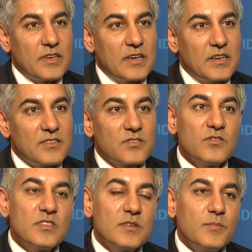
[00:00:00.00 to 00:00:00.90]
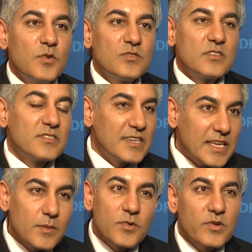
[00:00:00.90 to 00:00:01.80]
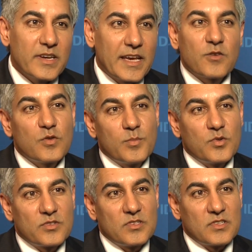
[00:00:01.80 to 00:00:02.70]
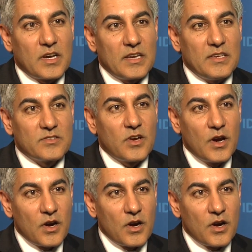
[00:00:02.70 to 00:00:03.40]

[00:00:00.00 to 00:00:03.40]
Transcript: Uh, so the most sustainable and equitable societies